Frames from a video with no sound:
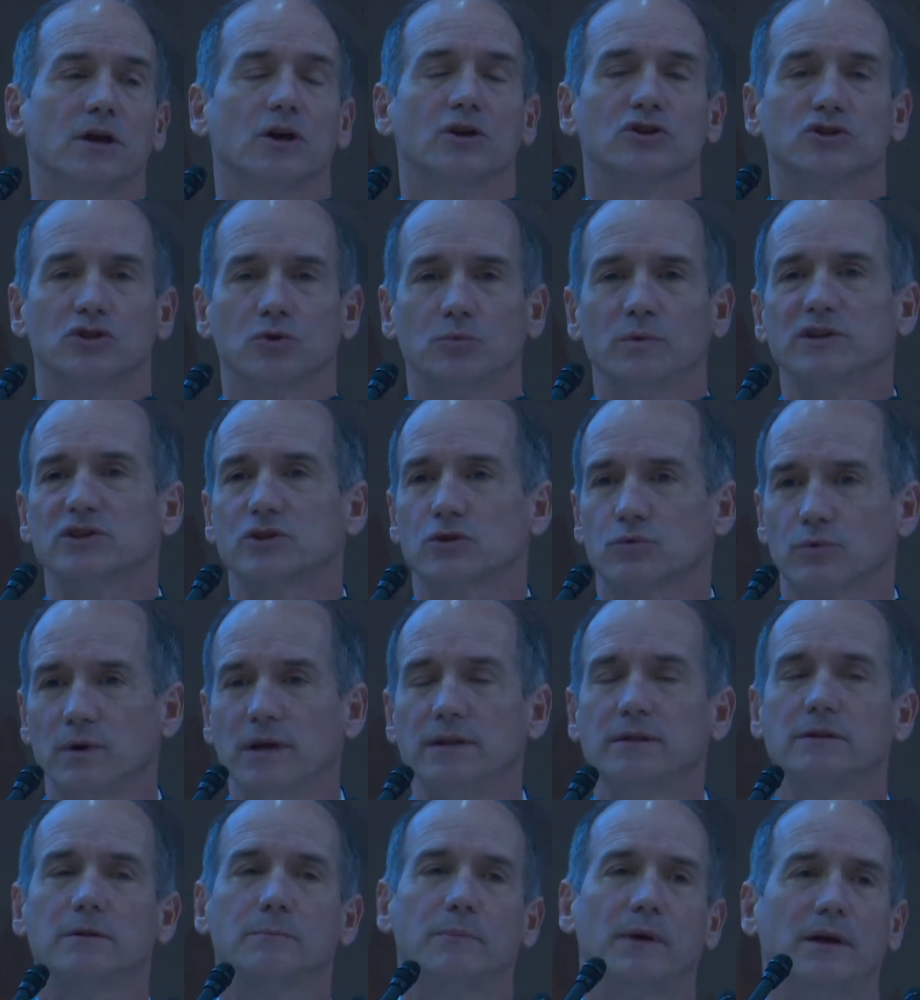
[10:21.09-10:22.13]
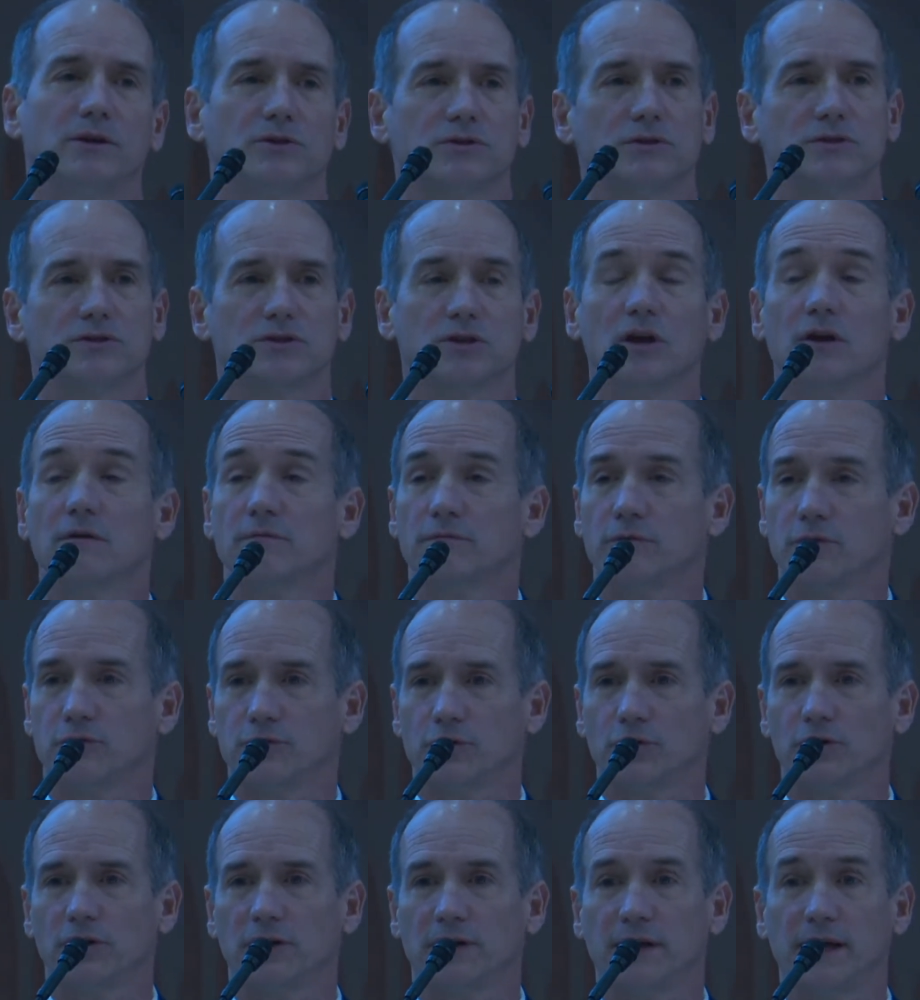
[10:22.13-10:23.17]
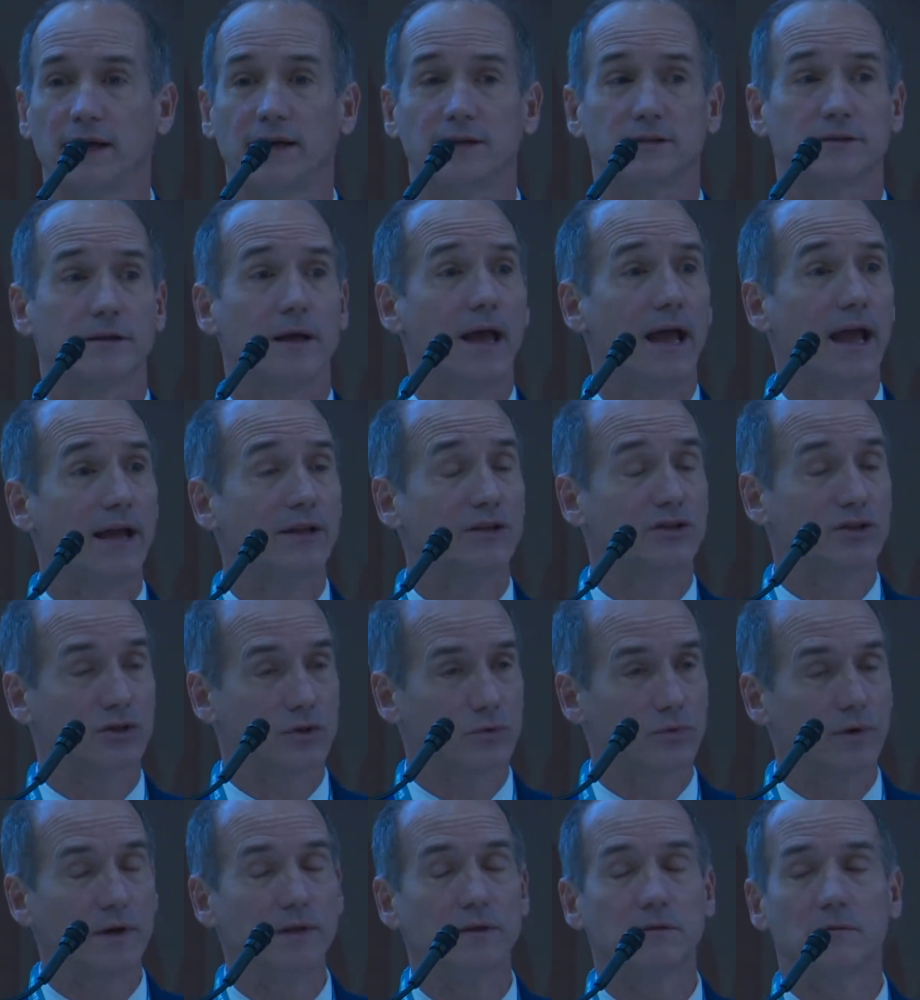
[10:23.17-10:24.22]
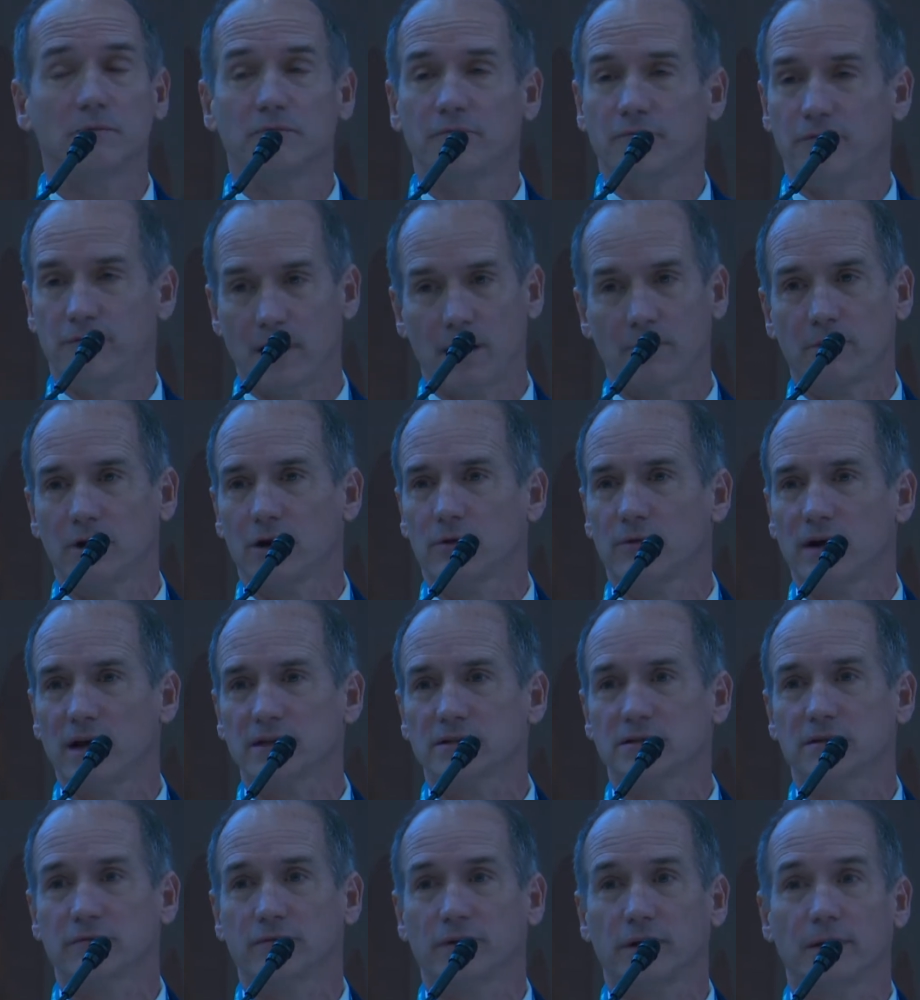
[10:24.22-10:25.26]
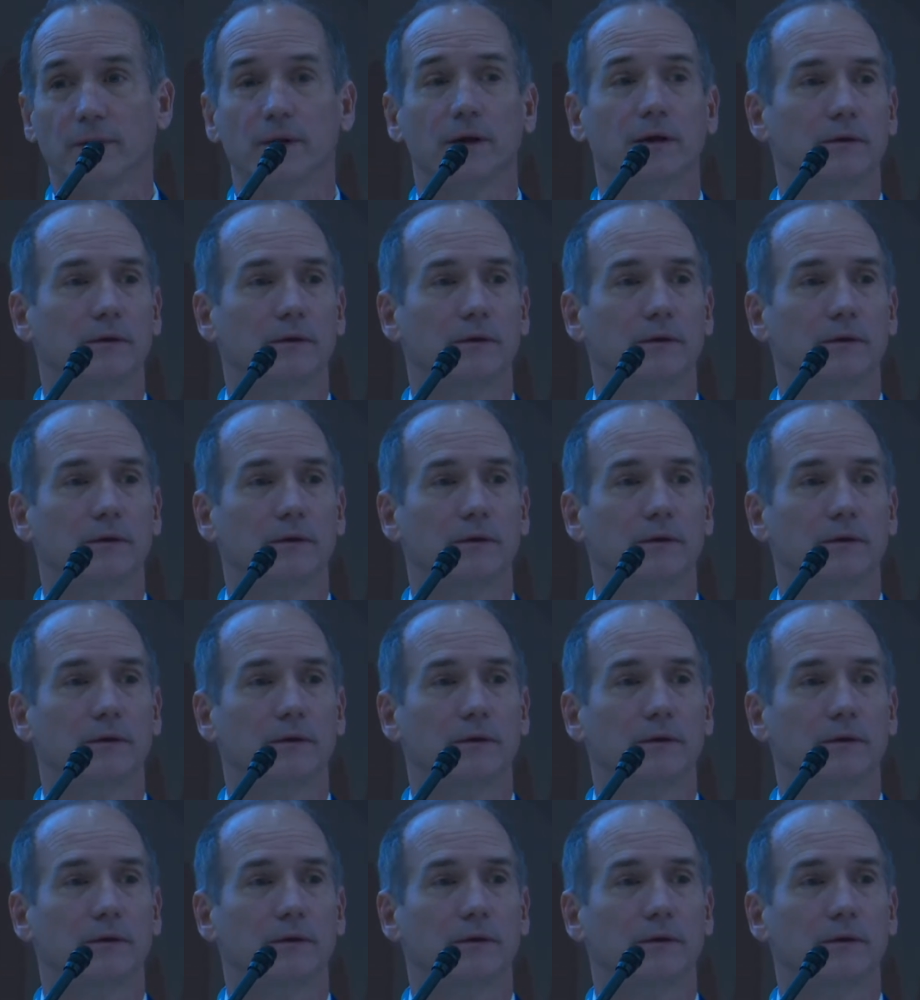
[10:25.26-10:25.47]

So we screened the patients for 30 days and screened them very aggressively.